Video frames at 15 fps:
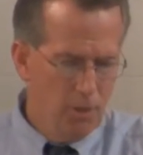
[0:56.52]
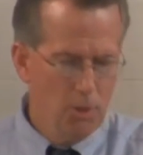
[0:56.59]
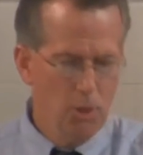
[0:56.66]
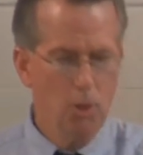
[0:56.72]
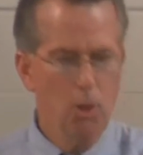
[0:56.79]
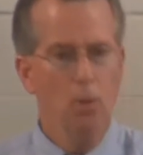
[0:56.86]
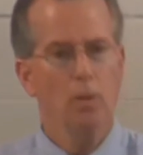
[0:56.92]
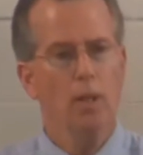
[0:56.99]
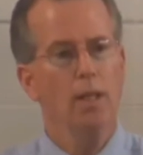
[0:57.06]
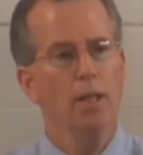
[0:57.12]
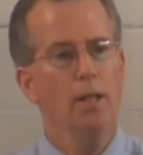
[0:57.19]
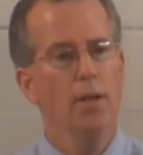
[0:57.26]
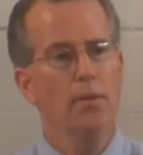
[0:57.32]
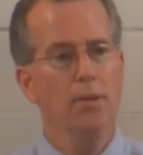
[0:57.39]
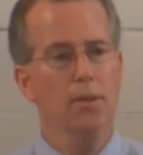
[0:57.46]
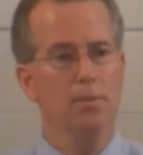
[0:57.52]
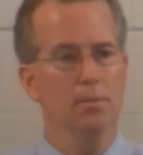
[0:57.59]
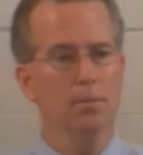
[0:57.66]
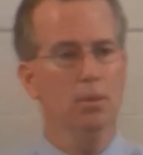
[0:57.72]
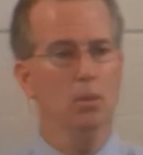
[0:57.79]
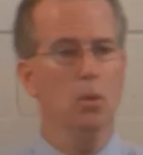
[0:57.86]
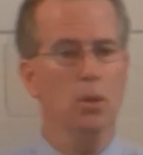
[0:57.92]
So don't let another
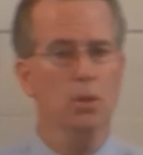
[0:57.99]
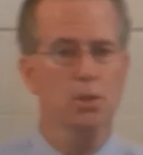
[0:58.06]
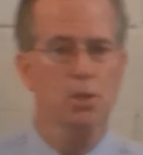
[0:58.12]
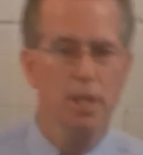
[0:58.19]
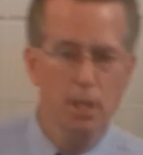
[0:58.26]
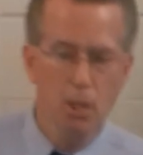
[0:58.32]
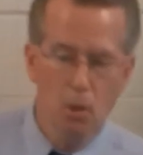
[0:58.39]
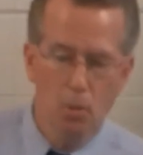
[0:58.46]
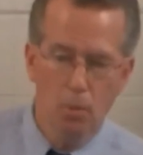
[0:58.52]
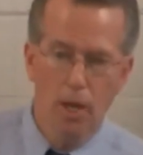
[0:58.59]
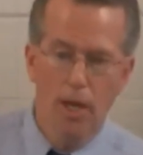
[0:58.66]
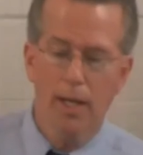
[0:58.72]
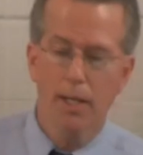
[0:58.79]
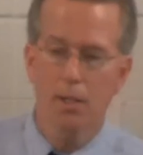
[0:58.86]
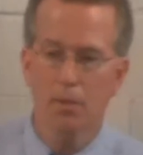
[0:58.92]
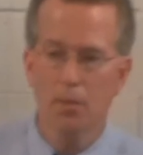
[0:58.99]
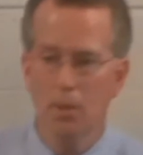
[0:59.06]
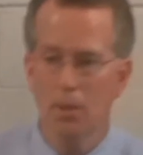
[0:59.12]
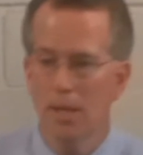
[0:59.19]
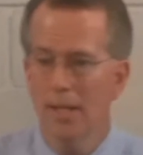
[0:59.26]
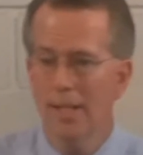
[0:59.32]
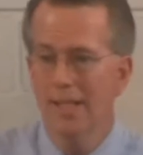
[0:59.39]
Lord's Day go by,
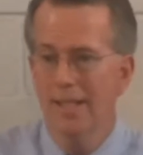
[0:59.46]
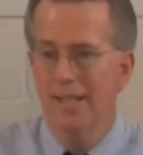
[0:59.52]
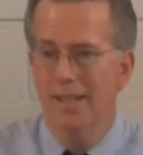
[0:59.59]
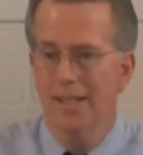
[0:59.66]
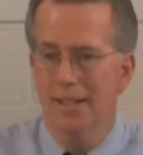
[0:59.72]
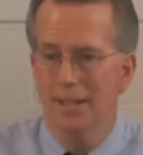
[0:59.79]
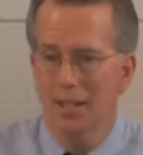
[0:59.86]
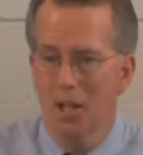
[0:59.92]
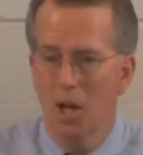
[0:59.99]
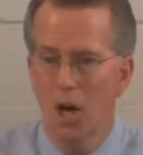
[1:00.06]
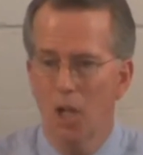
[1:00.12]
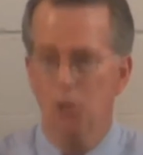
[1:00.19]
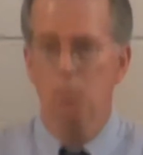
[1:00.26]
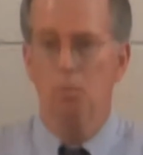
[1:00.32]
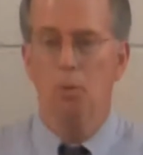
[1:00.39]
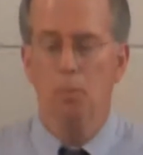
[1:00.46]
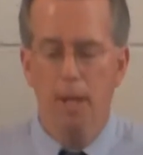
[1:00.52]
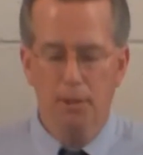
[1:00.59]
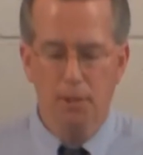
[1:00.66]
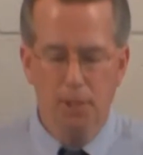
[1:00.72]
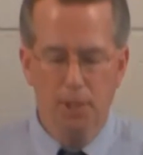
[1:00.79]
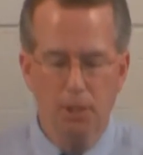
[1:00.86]
another a gospel
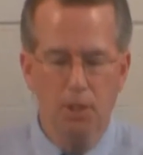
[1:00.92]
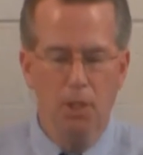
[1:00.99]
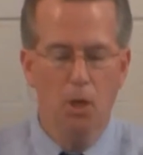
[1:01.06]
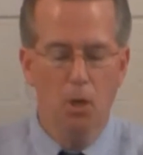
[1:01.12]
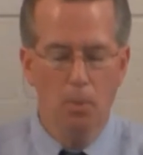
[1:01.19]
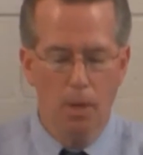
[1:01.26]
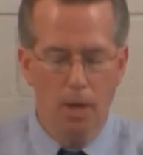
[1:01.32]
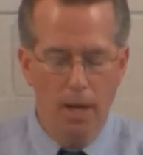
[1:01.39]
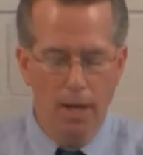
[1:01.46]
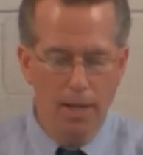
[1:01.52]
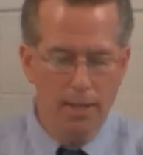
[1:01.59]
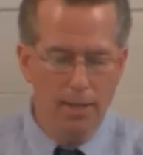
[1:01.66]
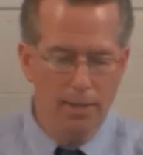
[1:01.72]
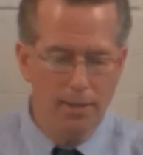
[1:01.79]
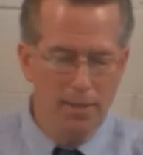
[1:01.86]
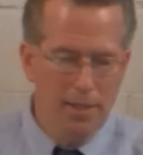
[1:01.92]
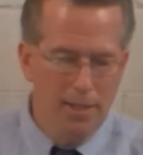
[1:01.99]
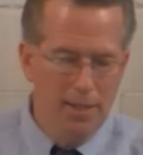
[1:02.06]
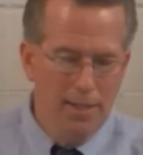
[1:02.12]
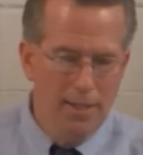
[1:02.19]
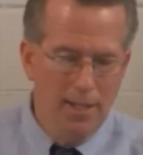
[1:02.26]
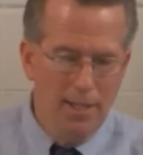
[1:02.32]
message go by and,
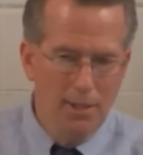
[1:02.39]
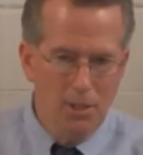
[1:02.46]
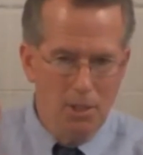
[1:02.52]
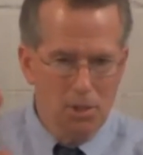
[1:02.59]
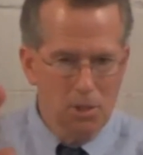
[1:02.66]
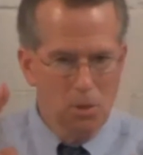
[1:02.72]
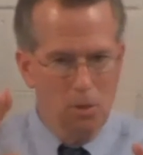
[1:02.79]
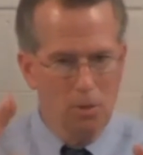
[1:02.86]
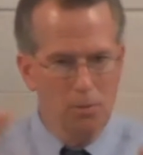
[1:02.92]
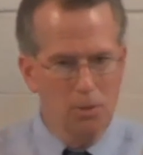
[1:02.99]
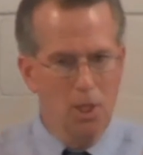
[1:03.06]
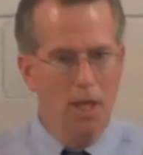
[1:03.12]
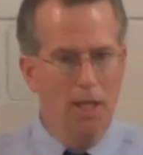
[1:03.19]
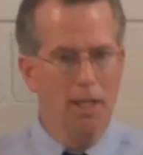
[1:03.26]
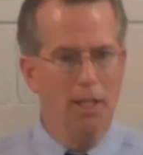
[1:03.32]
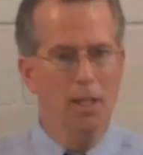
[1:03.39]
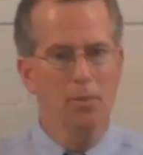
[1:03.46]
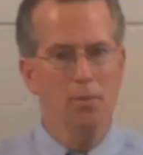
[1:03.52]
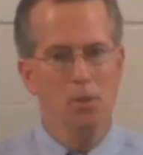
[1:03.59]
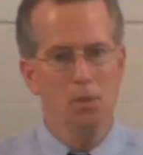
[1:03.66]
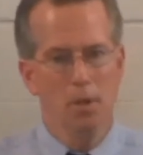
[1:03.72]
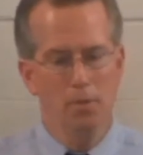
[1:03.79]
and just sort of chalk it
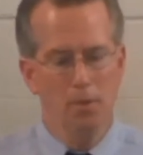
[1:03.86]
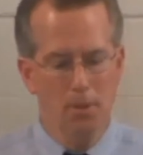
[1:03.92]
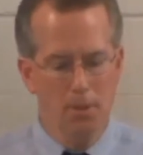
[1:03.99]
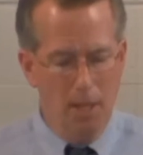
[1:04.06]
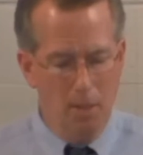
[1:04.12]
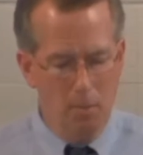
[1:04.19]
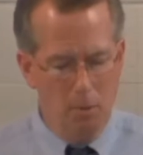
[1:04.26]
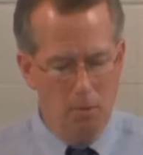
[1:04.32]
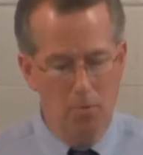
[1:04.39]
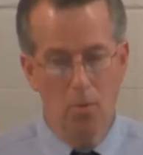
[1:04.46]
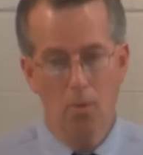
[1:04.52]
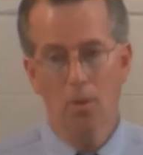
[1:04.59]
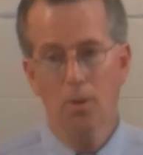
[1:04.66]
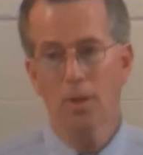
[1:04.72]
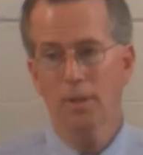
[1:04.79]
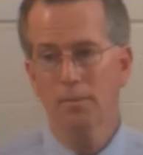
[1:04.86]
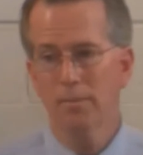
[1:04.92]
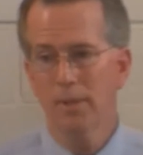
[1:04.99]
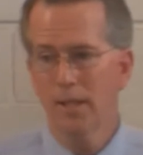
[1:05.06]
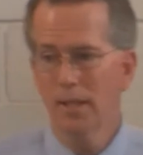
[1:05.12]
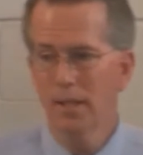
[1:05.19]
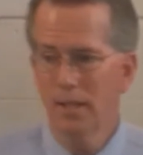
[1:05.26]
up to, I've that before and
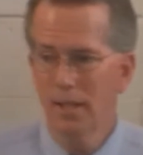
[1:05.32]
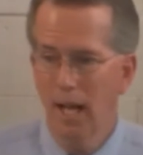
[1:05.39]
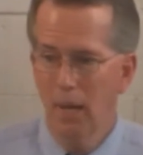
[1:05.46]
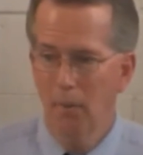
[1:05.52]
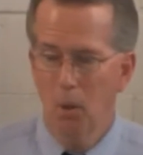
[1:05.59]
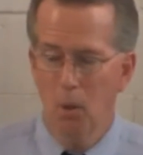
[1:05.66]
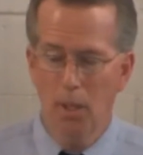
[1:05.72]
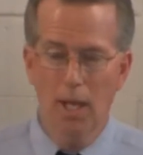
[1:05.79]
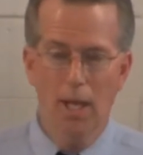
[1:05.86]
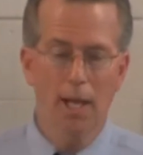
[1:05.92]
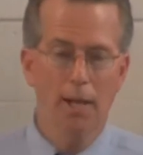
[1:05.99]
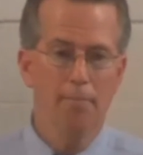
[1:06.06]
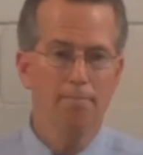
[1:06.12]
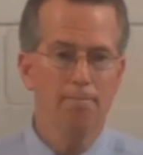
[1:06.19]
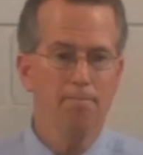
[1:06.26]
I'm okay.